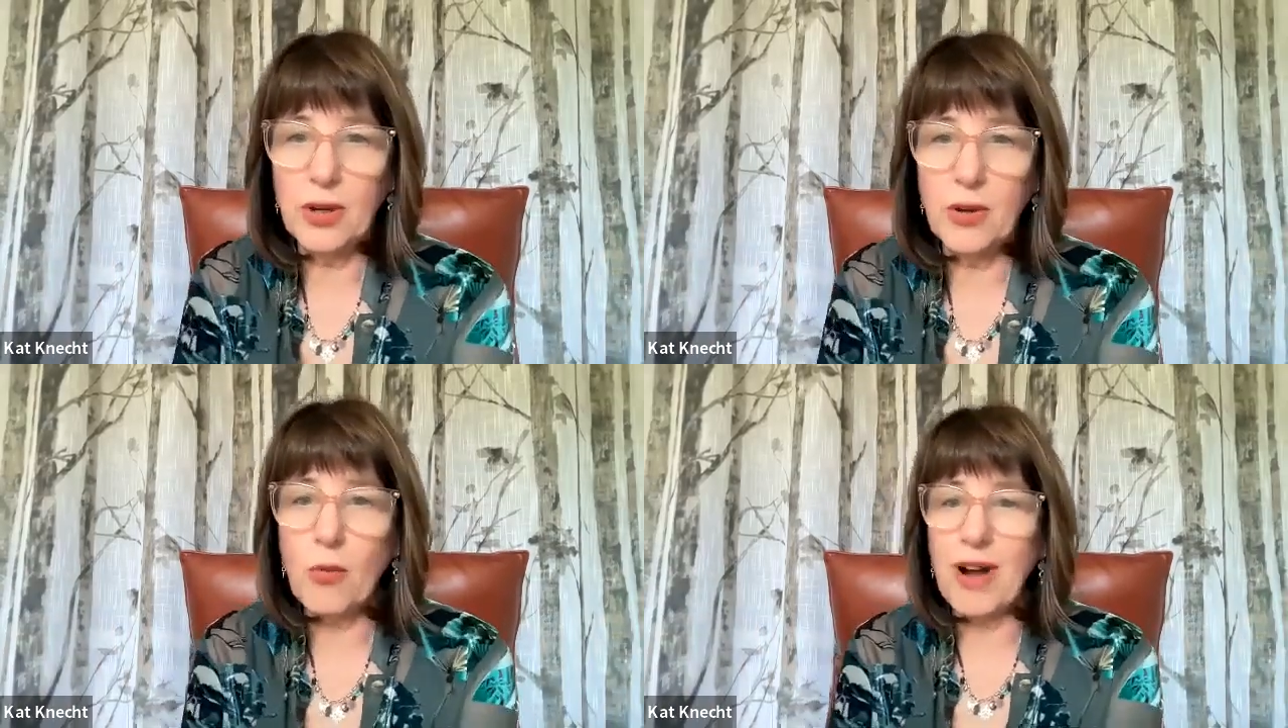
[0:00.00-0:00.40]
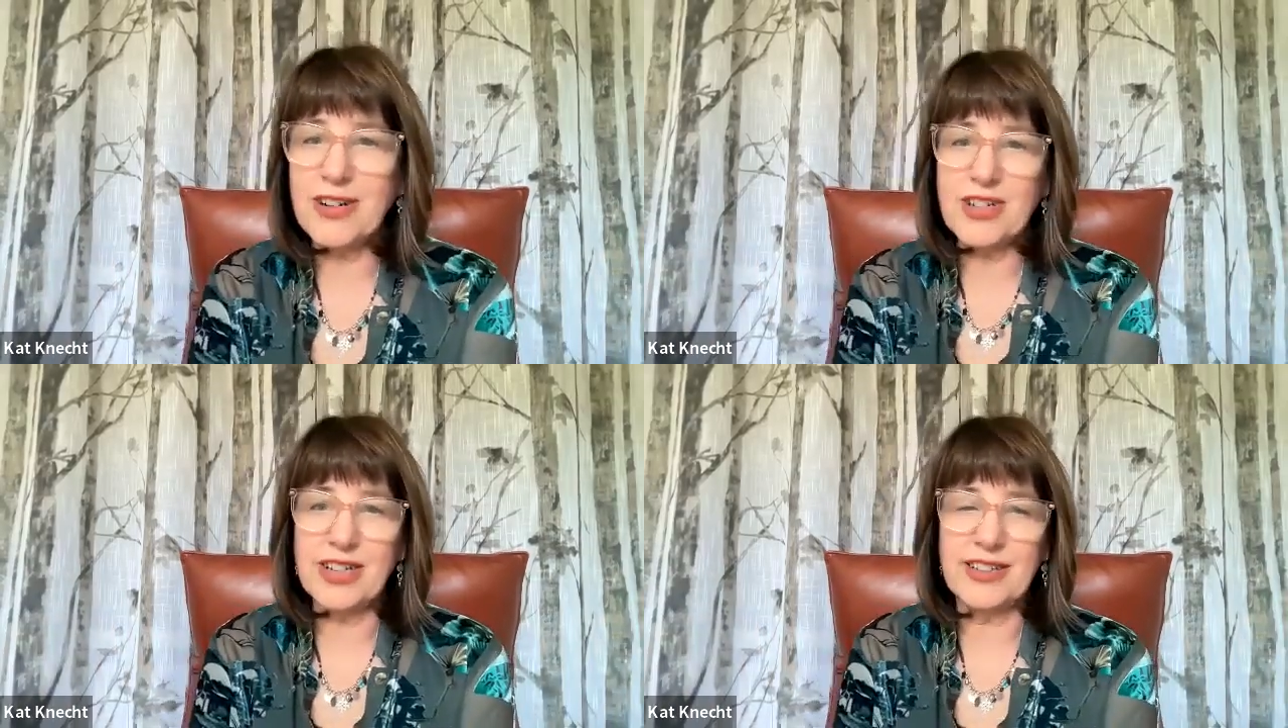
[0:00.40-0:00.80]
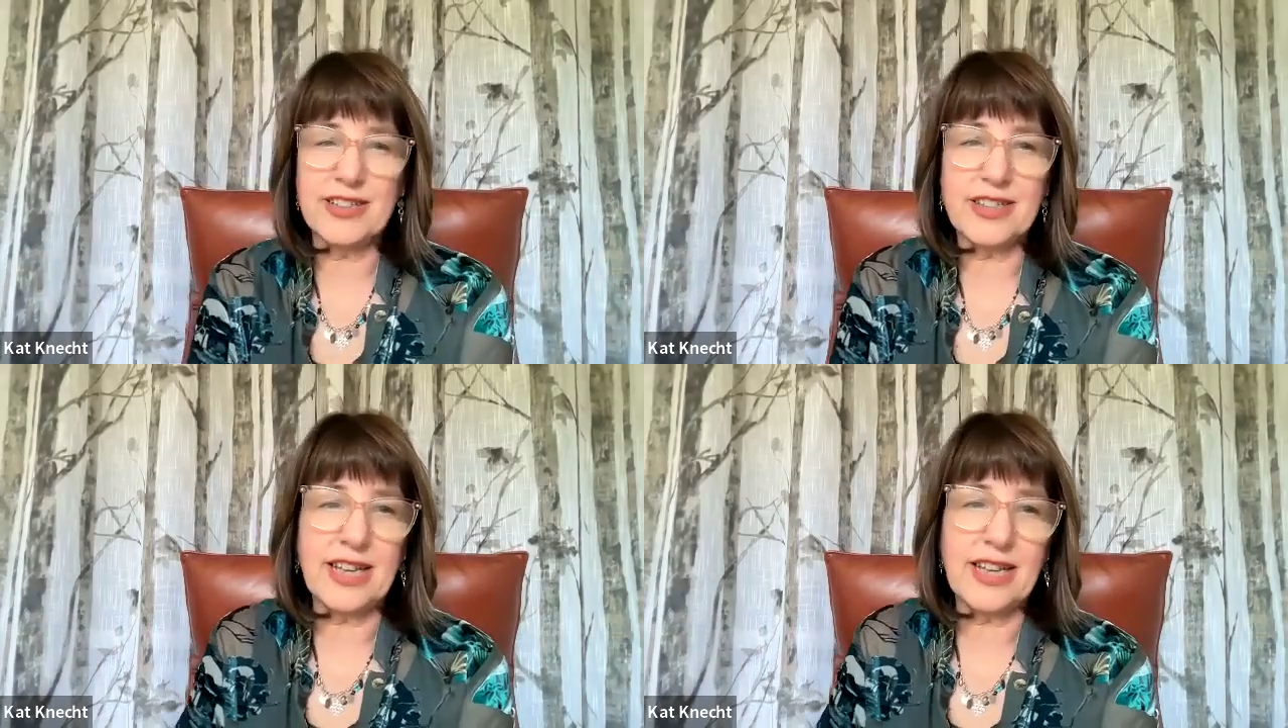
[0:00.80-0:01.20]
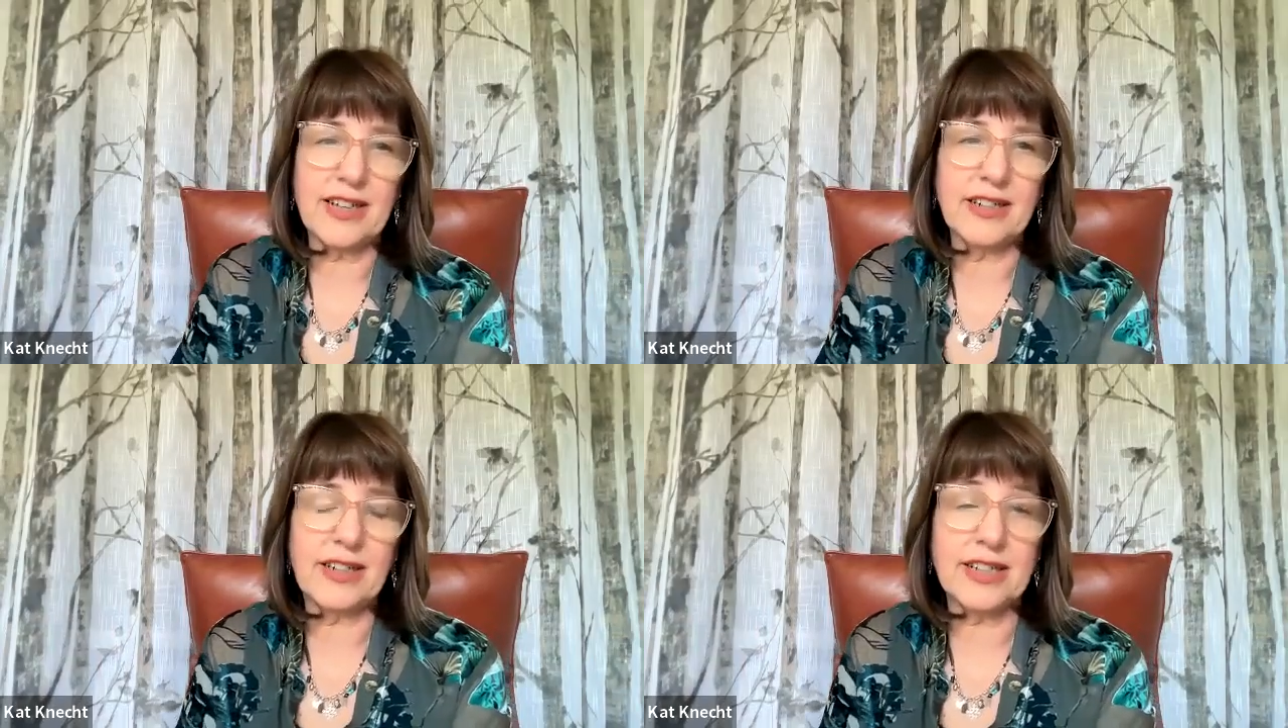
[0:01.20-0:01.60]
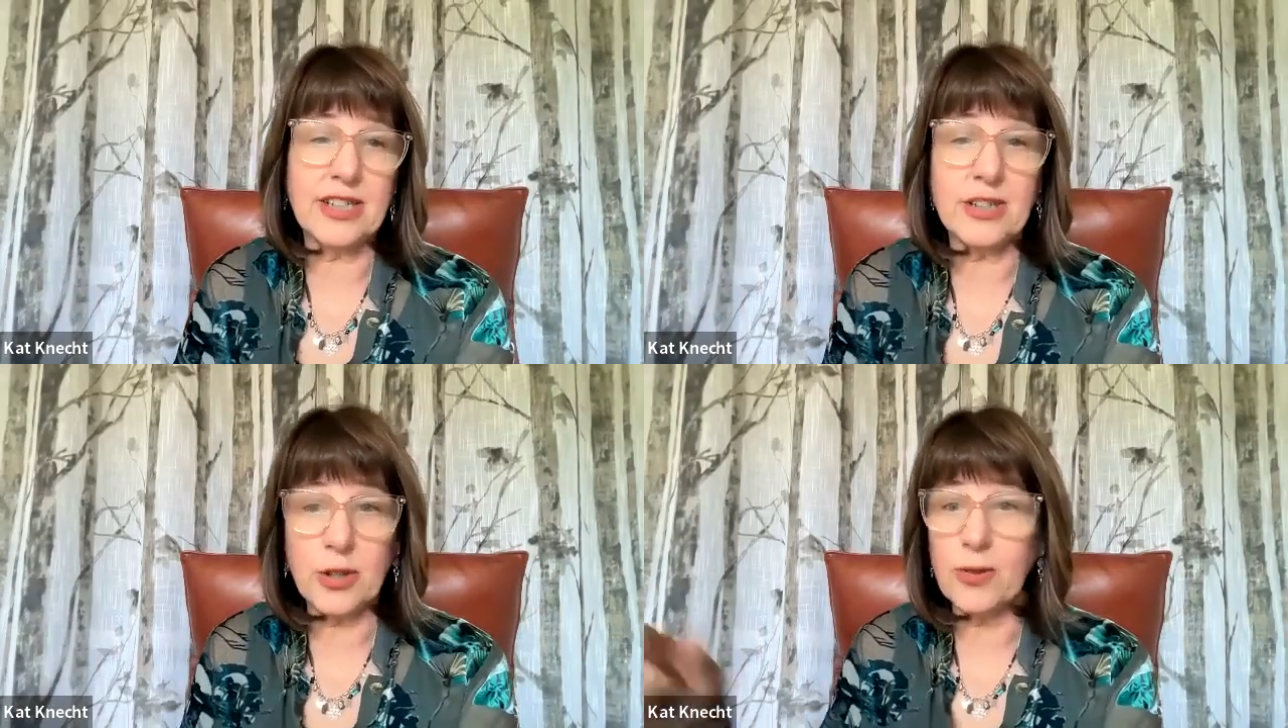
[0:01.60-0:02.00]
watching this can, because
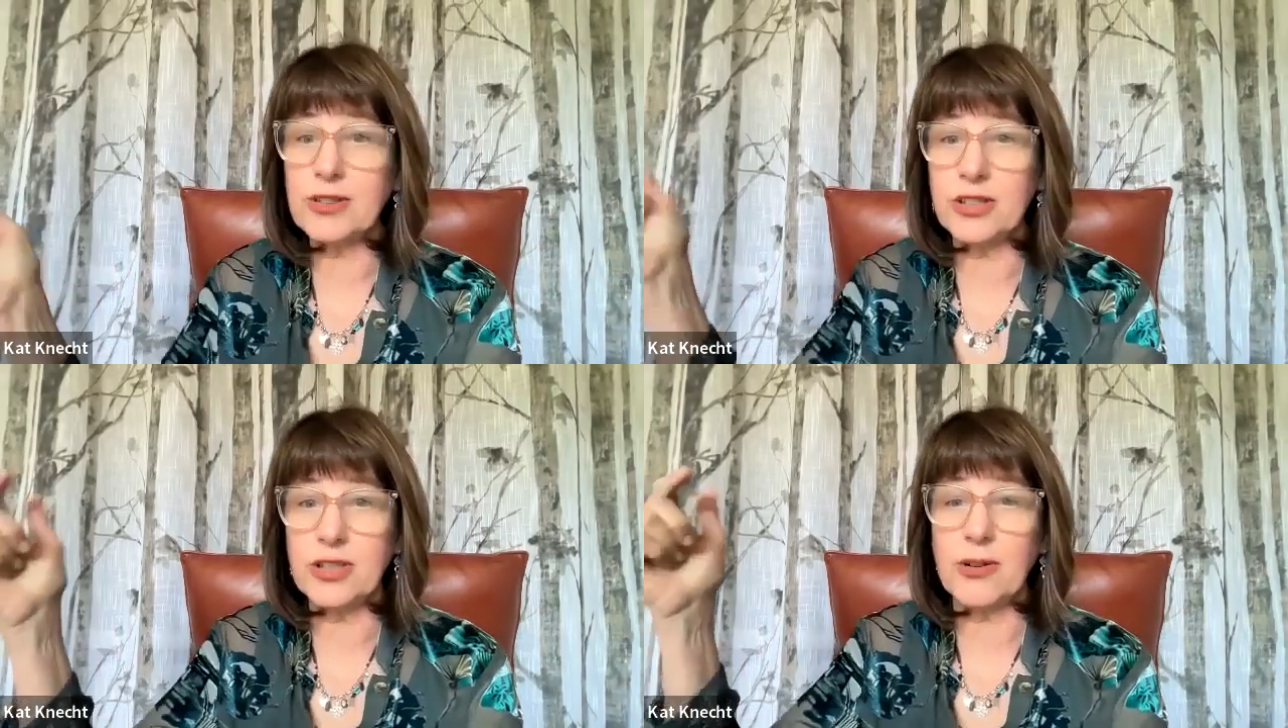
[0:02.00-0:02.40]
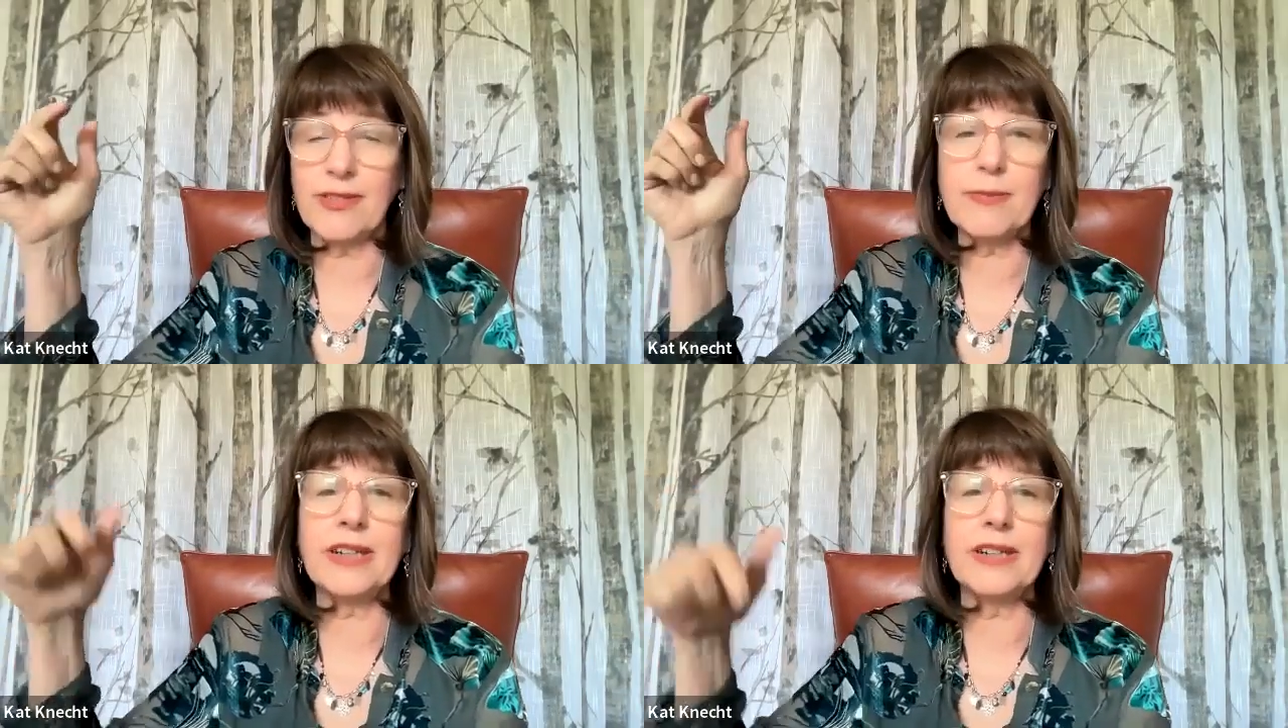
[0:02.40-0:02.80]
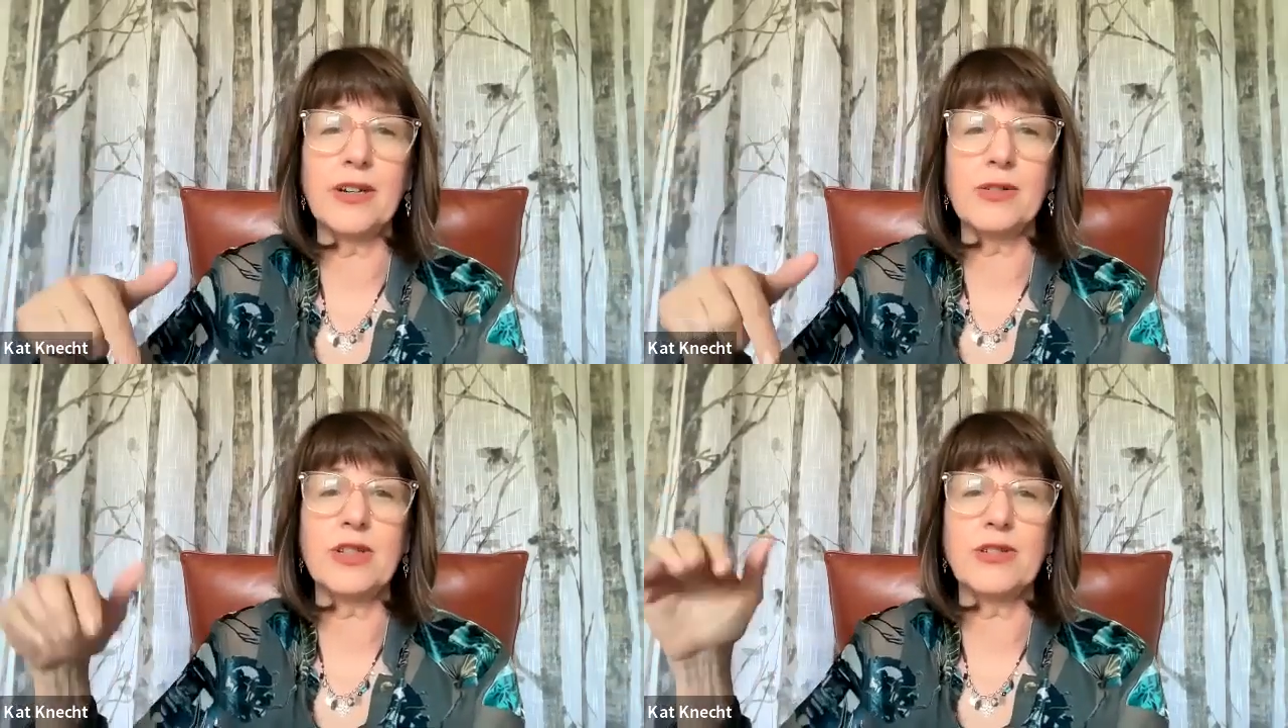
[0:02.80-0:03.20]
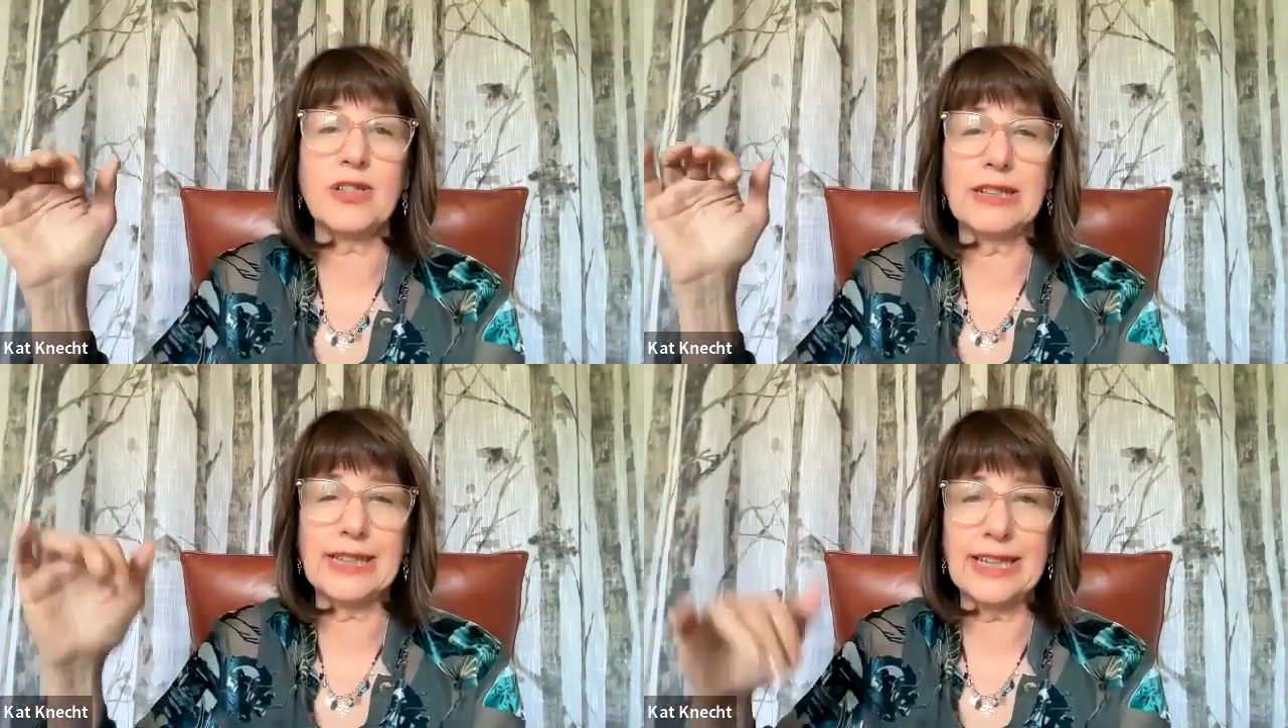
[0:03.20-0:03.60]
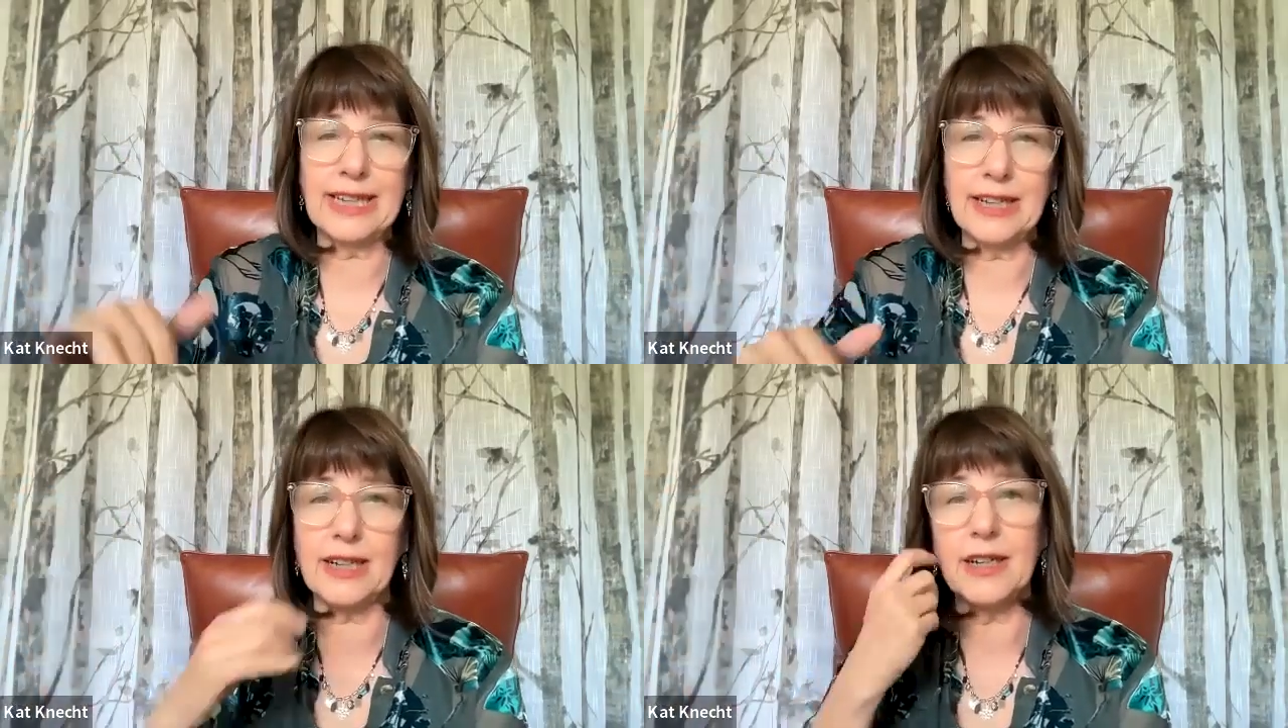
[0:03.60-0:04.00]
there's so that just so everybody knows, there's a
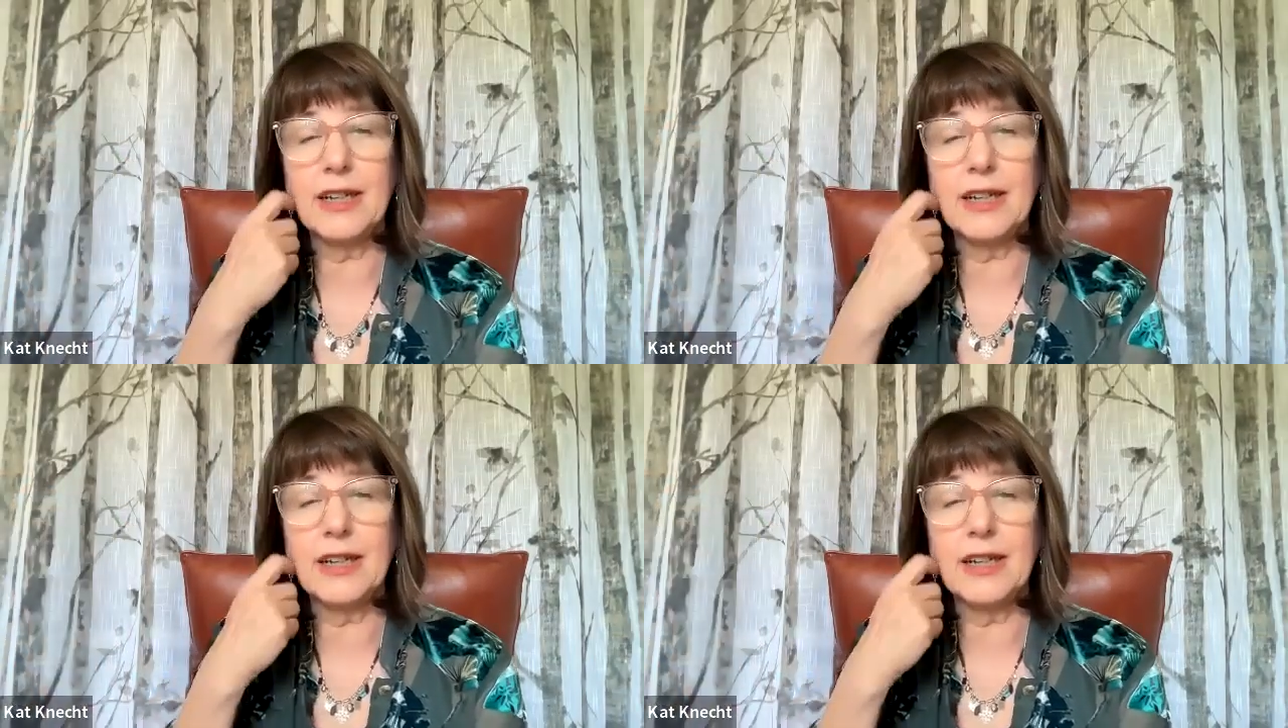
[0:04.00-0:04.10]
link